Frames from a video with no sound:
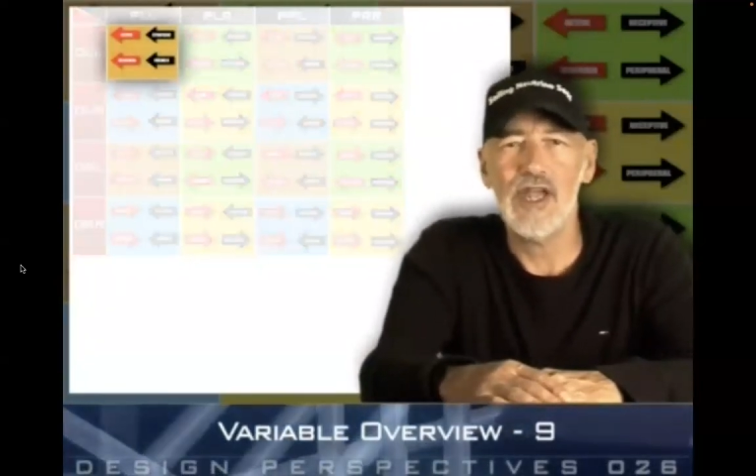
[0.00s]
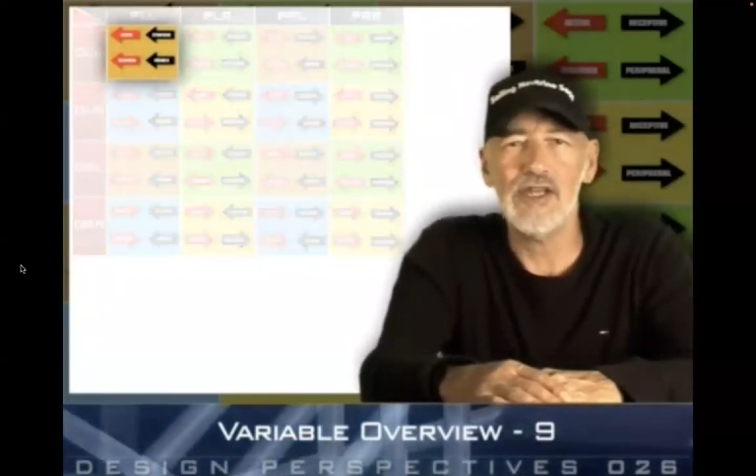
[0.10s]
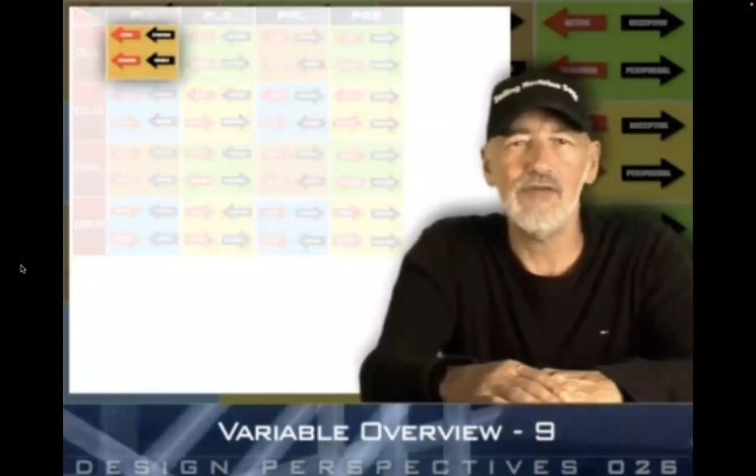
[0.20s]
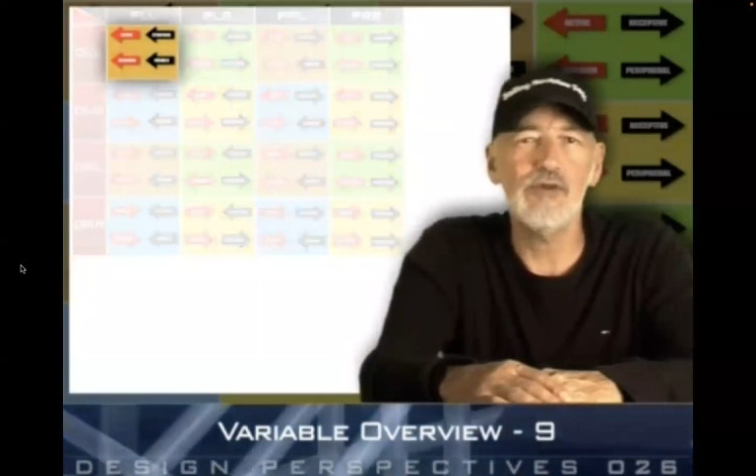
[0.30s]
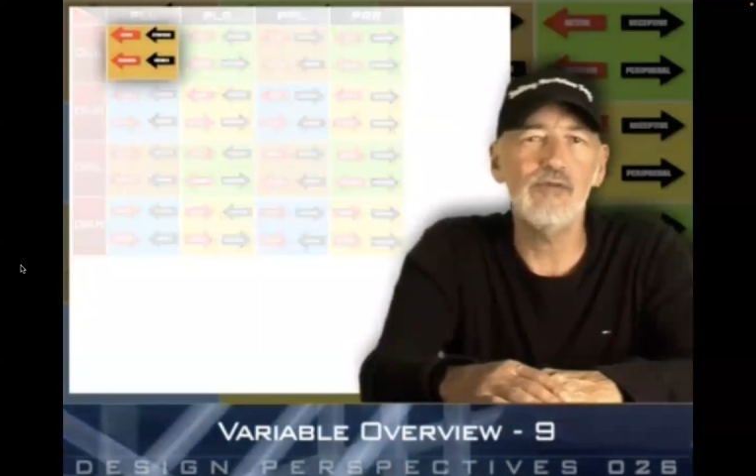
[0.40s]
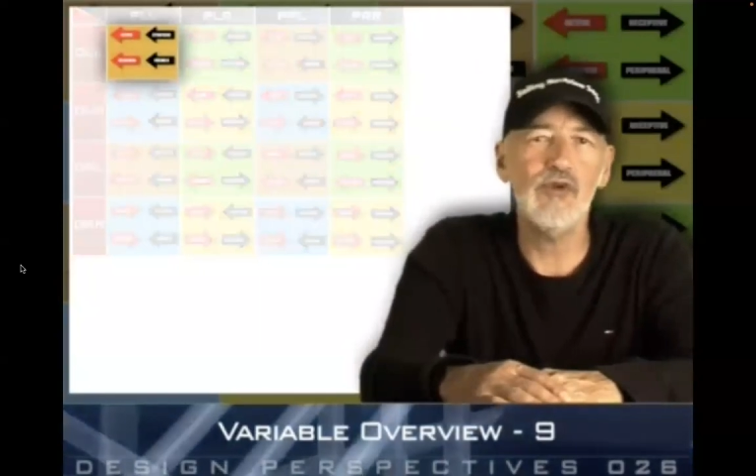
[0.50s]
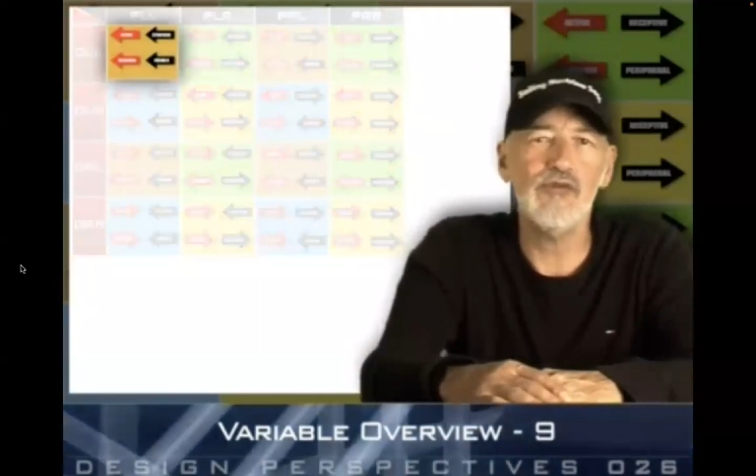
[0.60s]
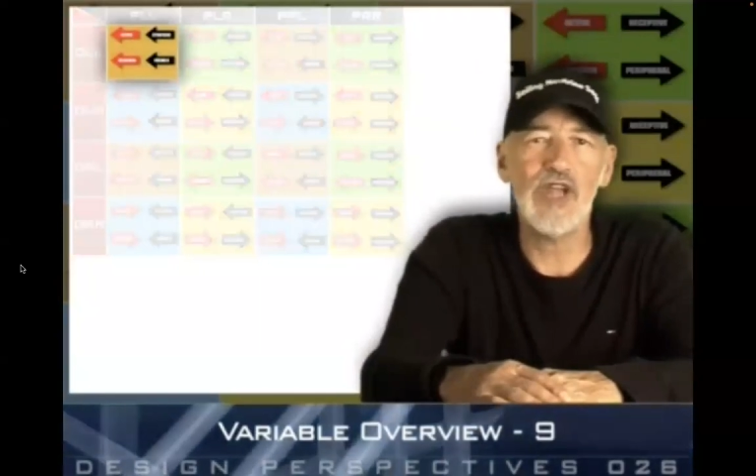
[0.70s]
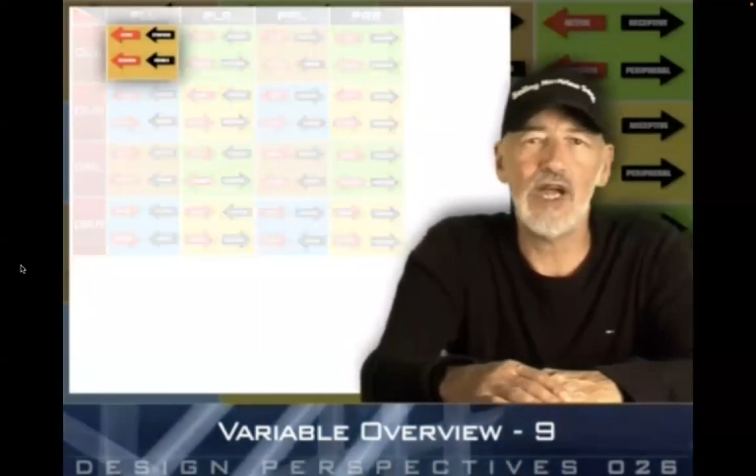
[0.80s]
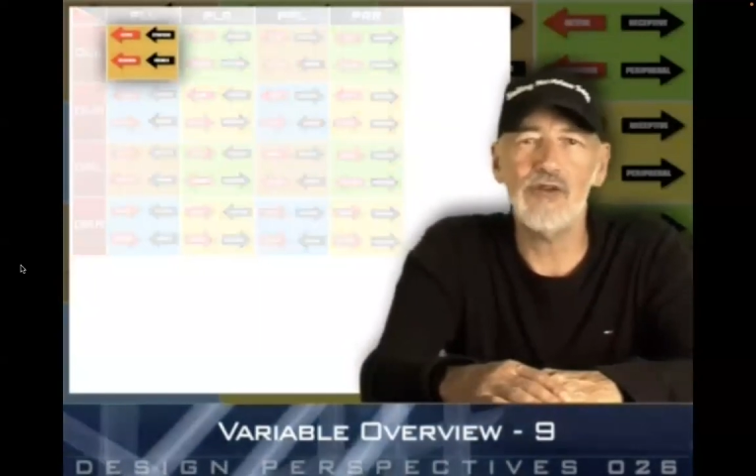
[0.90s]
And if you
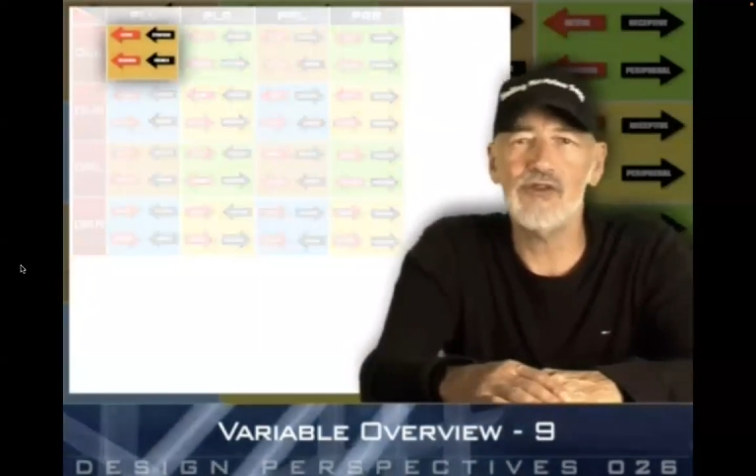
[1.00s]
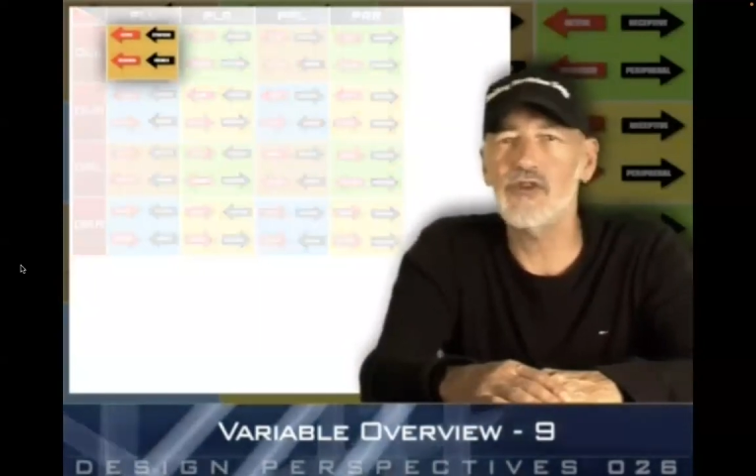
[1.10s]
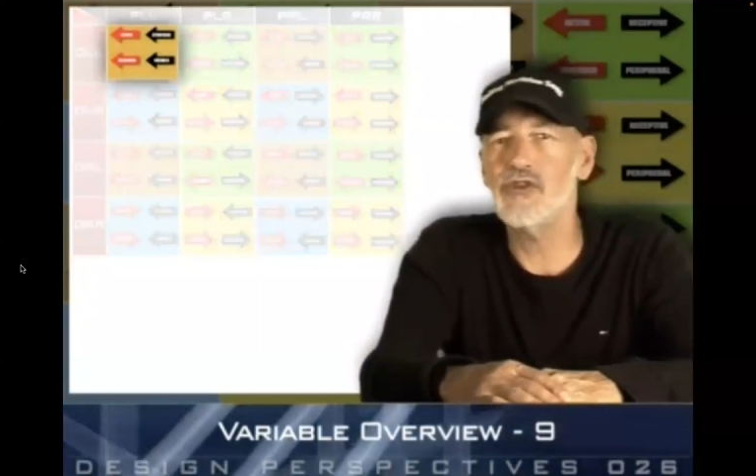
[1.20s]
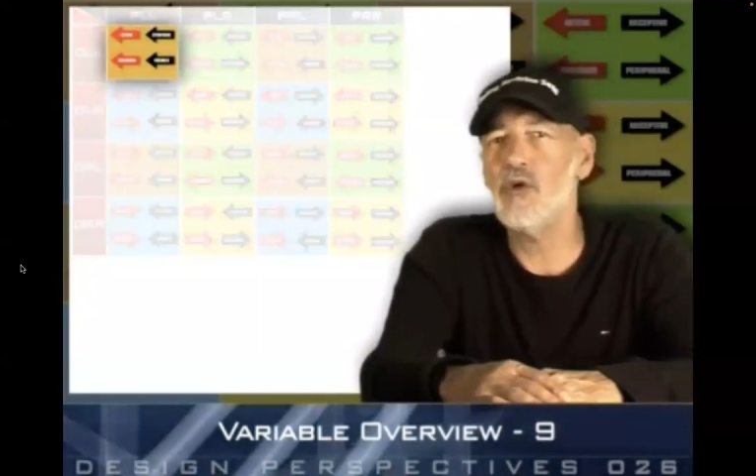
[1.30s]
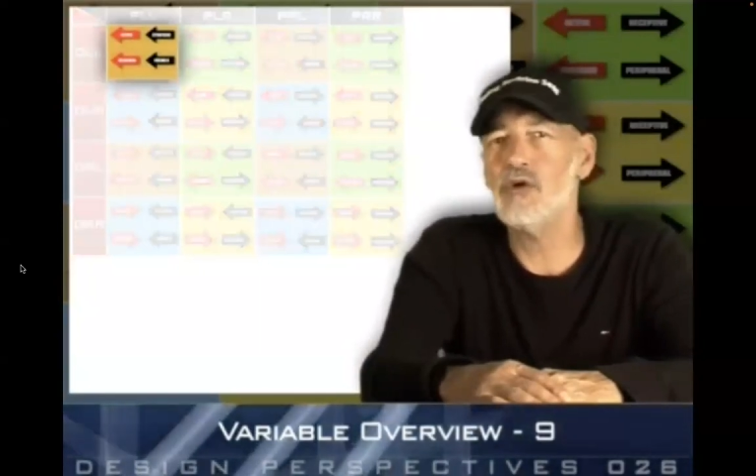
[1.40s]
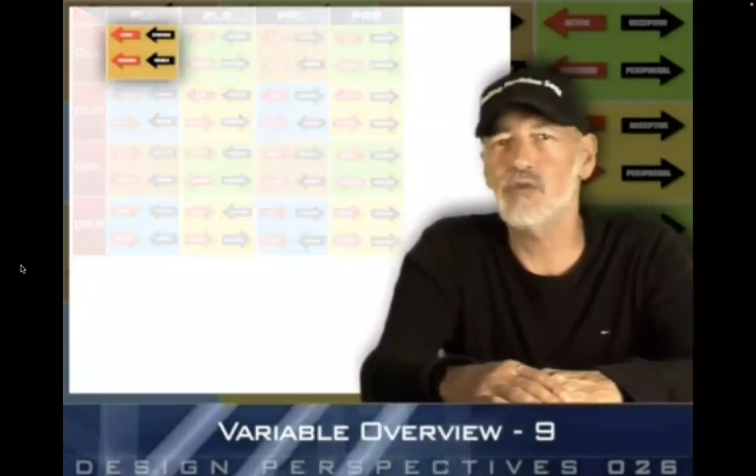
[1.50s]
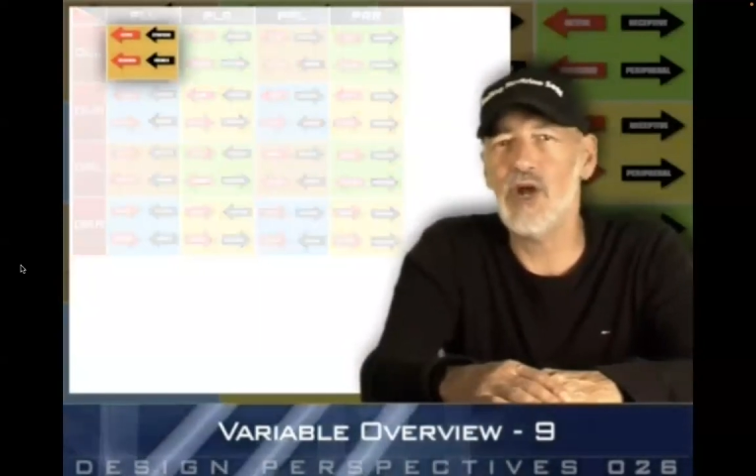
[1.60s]
move down to the lower